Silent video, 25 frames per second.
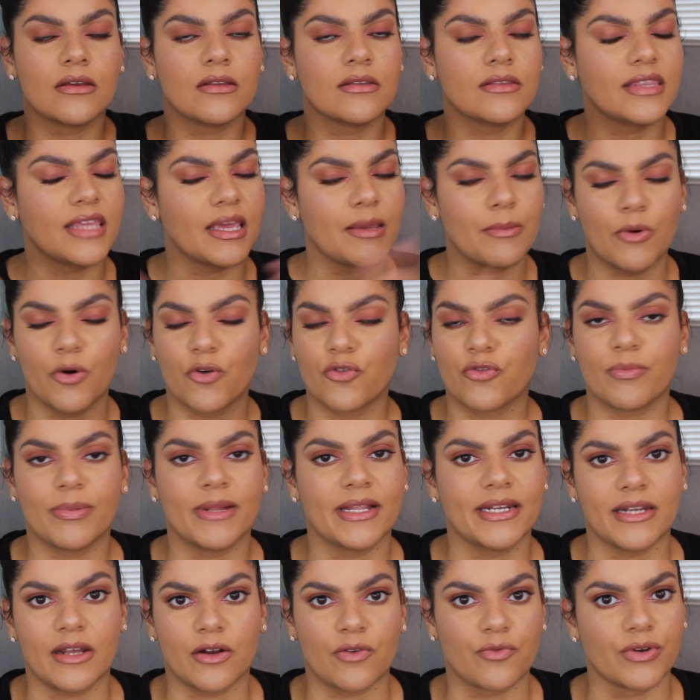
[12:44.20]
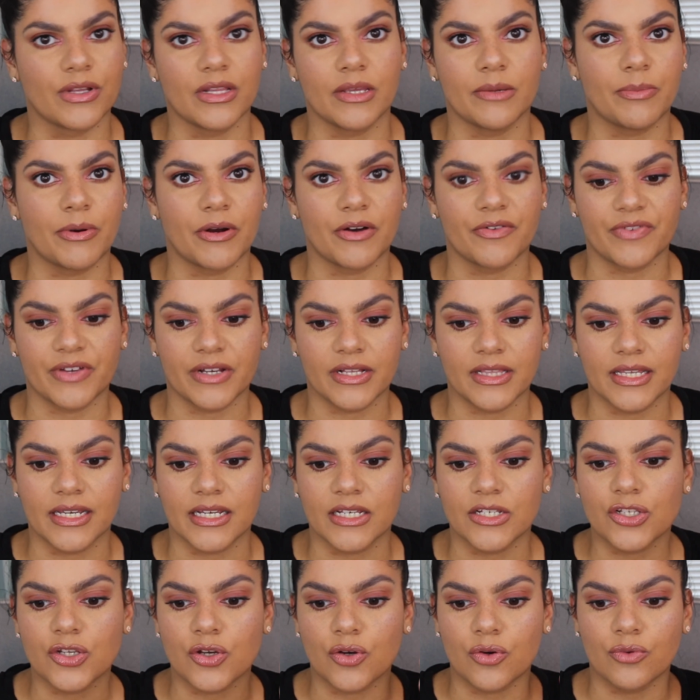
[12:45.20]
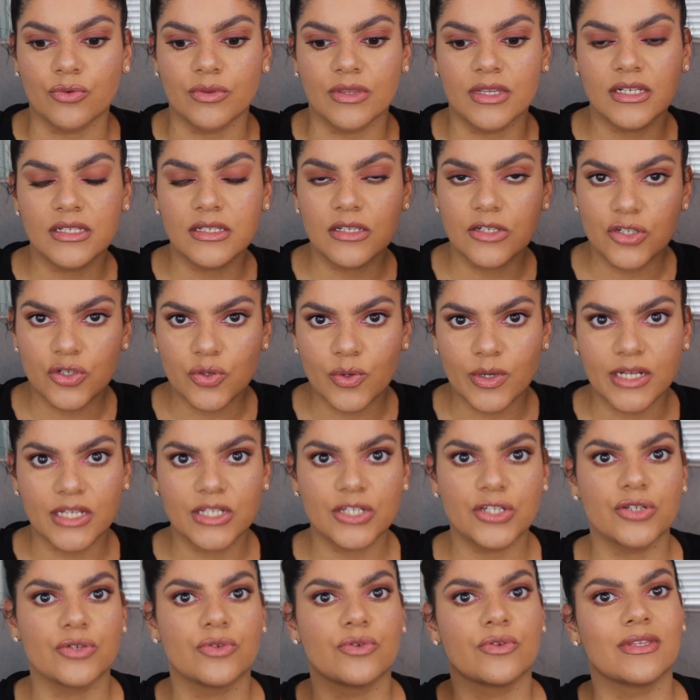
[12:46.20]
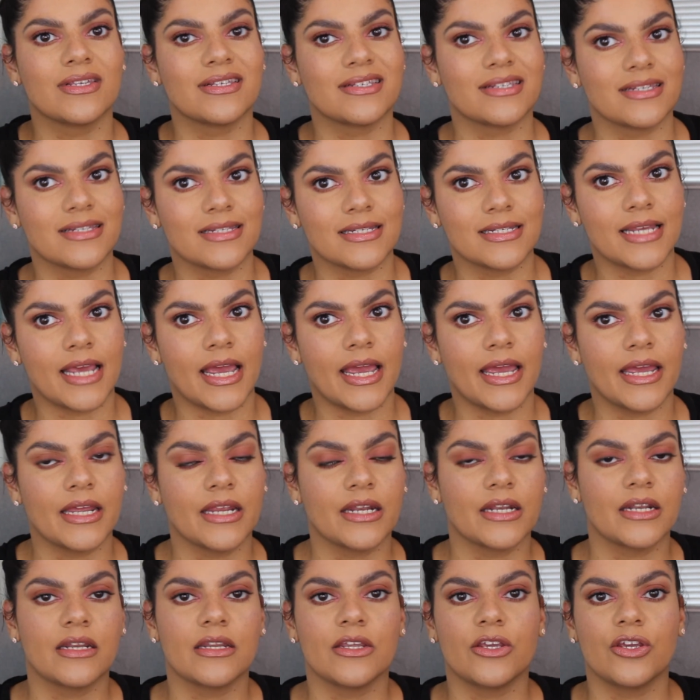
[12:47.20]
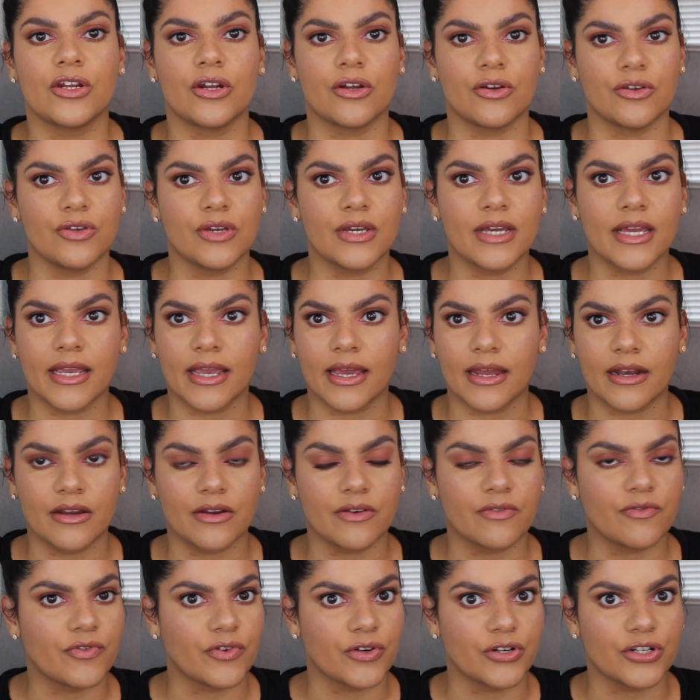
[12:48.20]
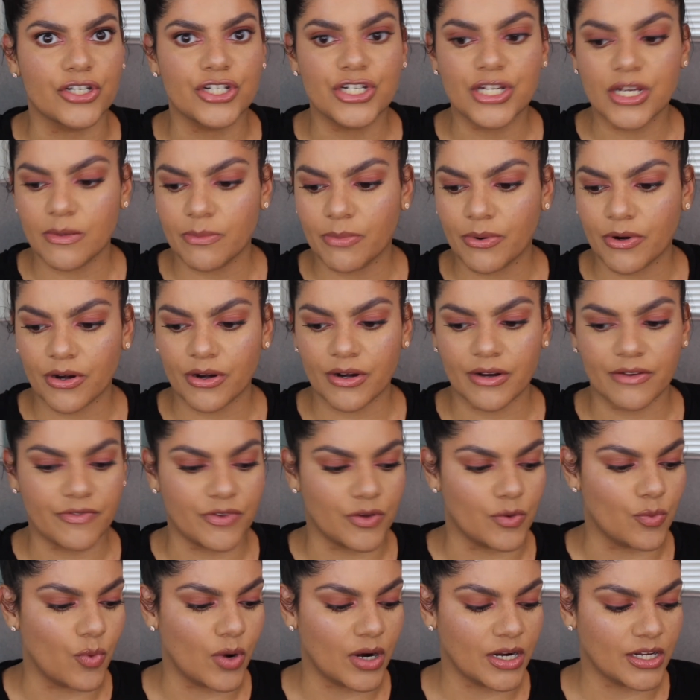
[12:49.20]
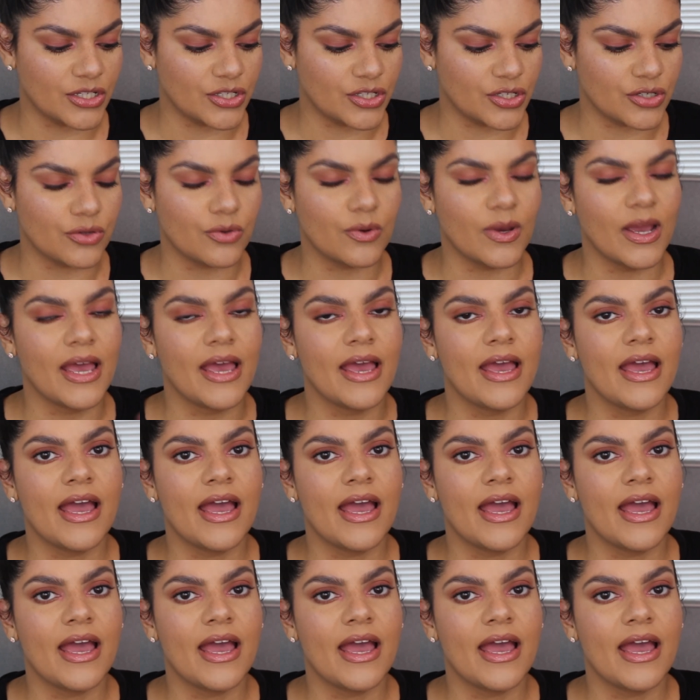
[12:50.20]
they both blend out really perfectly. So this is 22, this is 10, you know, you can get it for cheaper if you wanted to.